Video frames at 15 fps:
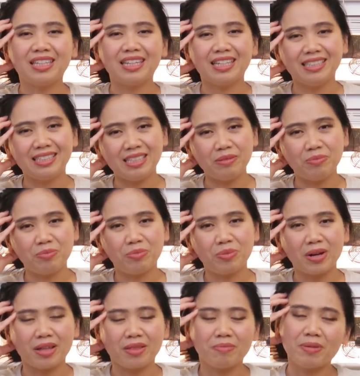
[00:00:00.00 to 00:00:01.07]
take a deep
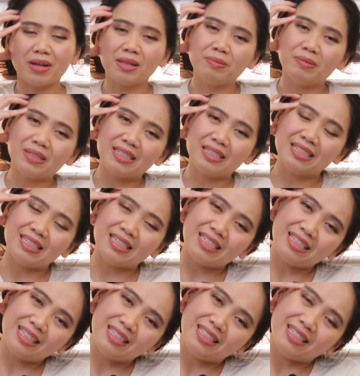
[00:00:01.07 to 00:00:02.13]
breath, belly button
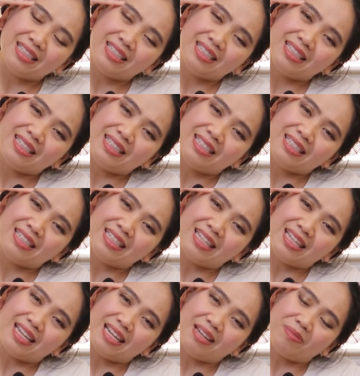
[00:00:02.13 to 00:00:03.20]
in
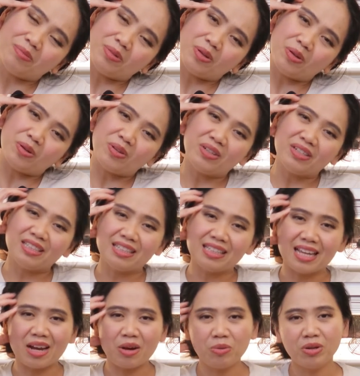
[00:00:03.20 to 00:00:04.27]
and blow.
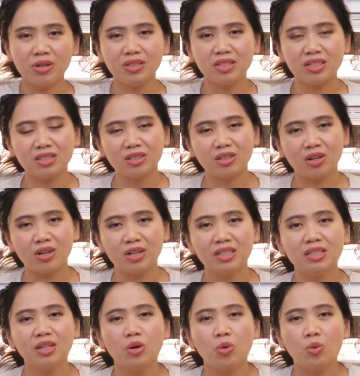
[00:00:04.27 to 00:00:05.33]
Now we're gonna start
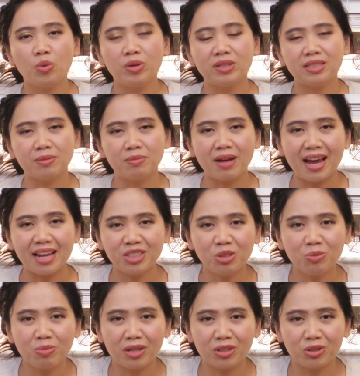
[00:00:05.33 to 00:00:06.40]
with some
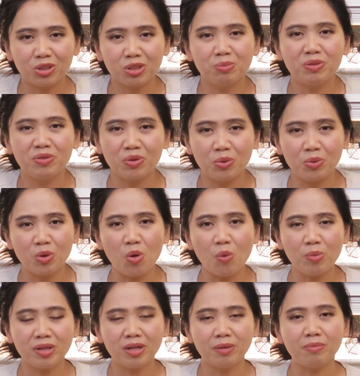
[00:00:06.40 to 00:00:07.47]
isometrics before we
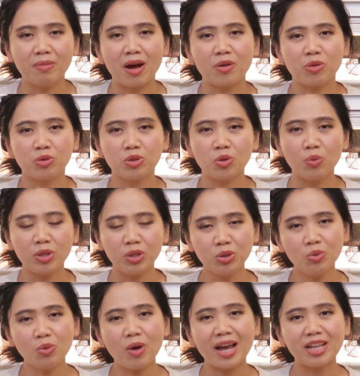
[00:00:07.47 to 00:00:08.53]
open our mouth. So when you
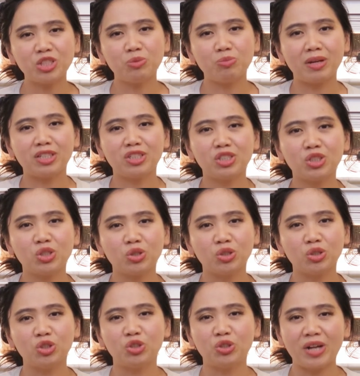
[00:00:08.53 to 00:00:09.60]
do isometrics, you're
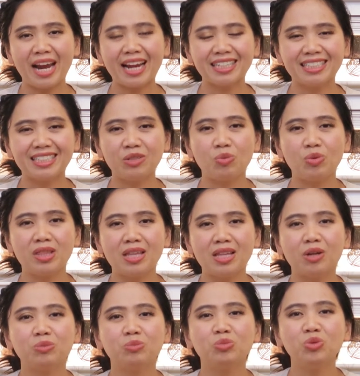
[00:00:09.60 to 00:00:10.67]
contracting
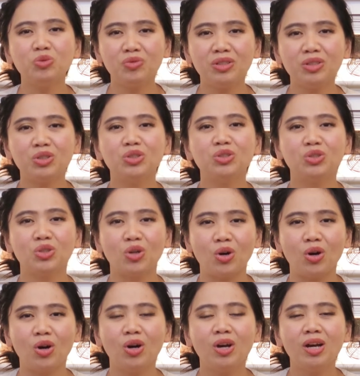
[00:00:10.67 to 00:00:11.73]
without moving your
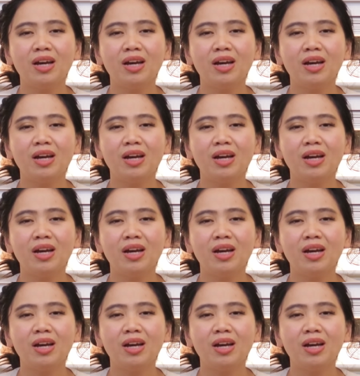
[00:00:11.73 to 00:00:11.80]
jaw